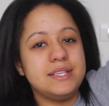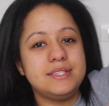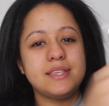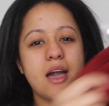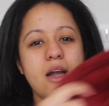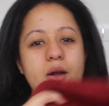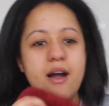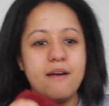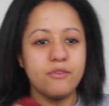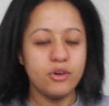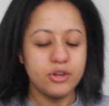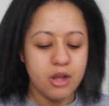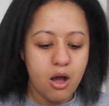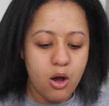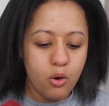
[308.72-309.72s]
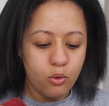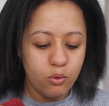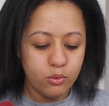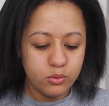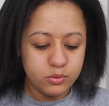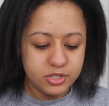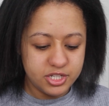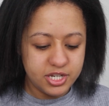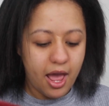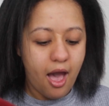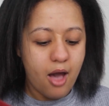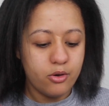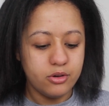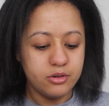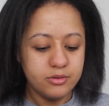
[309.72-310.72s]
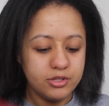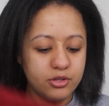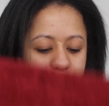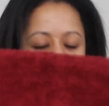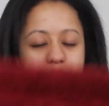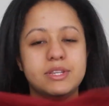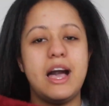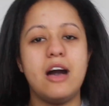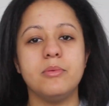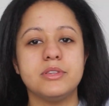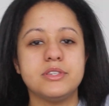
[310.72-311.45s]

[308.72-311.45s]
so I've got an old towel, not an old towel, but